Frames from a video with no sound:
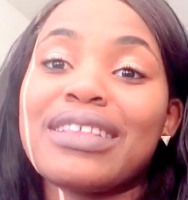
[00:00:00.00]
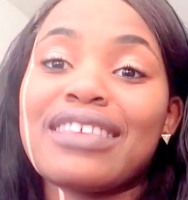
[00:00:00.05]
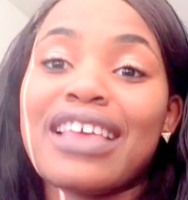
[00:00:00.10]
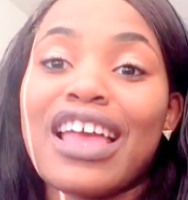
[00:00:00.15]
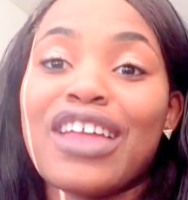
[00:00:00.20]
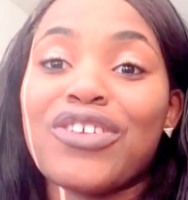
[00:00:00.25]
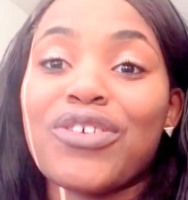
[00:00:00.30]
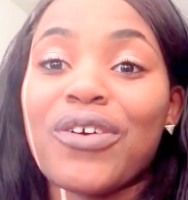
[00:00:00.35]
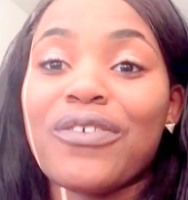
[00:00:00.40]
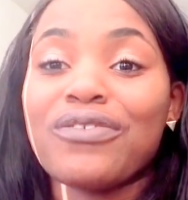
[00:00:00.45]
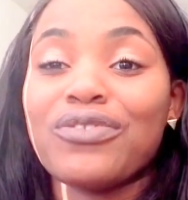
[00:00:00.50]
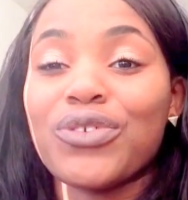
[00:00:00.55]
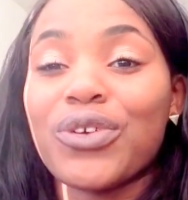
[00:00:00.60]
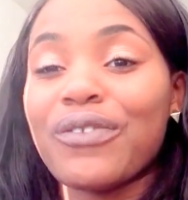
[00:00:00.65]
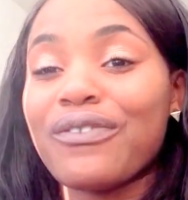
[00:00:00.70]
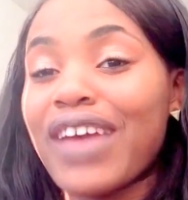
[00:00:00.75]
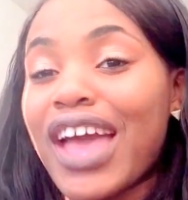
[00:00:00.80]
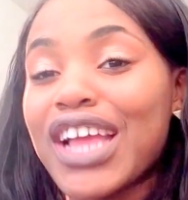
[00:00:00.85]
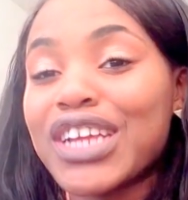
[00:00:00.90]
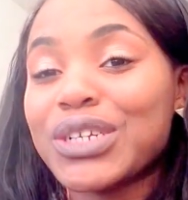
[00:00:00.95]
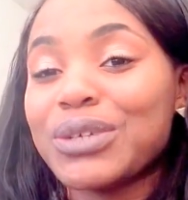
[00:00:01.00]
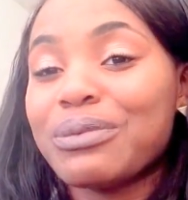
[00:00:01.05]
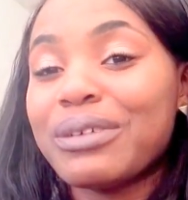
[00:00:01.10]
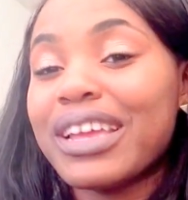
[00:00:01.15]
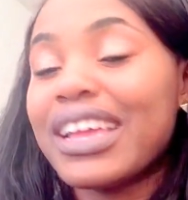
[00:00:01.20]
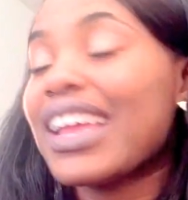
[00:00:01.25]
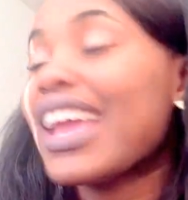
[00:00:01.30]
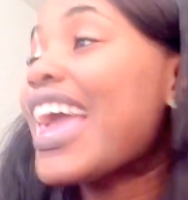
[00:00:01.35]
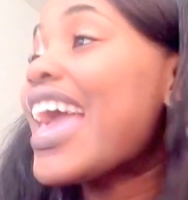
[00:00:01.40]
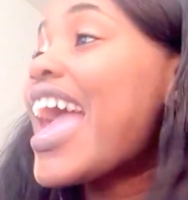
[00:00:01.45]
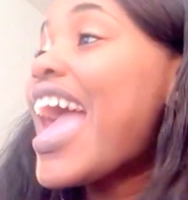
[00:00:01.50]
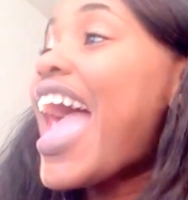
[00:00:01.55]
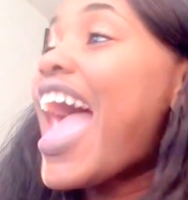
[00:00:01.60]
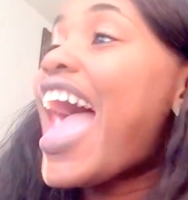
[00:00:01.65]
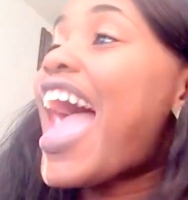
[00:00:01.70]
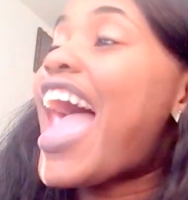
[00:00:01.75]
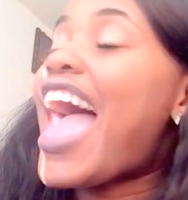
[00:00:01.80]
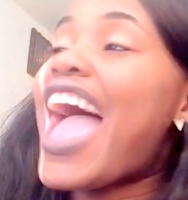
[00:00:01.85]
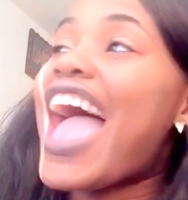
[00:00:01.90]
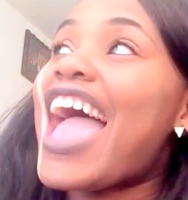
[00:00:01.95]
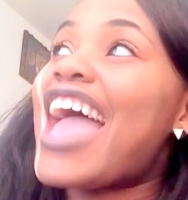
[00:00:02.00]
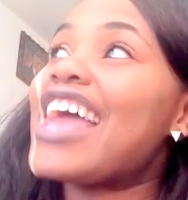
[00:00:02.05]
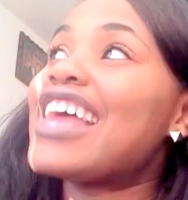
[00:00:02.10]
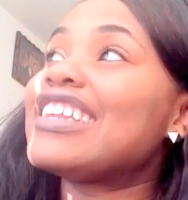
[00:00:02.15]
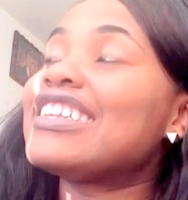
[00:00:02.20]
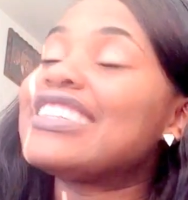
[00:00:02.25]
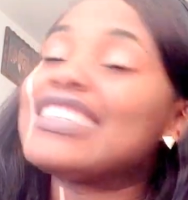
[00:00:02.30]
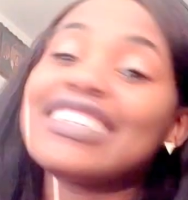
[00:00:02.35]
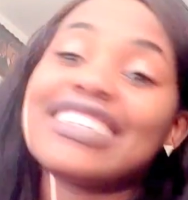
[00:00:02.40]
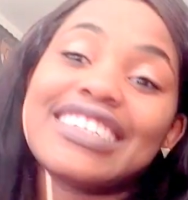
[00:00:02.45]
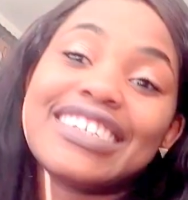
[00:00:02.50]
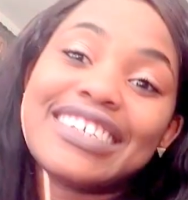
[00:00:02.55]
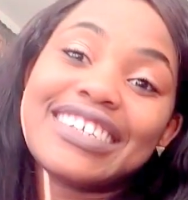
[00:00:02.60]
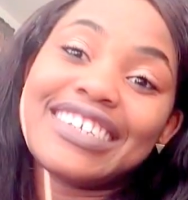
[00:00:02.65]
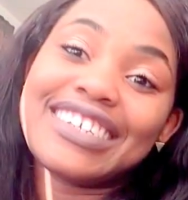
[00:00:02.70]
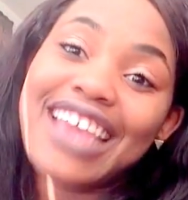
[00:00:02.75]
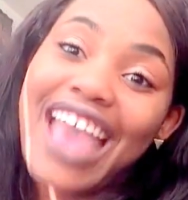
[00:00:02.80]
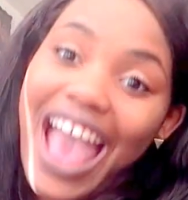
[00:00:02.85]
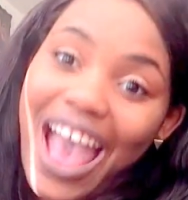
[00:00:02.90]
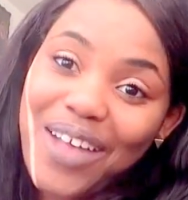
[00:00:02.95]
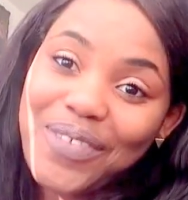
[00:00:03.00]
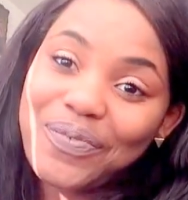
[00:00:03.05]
to end off New York Fashion Week. And yeah.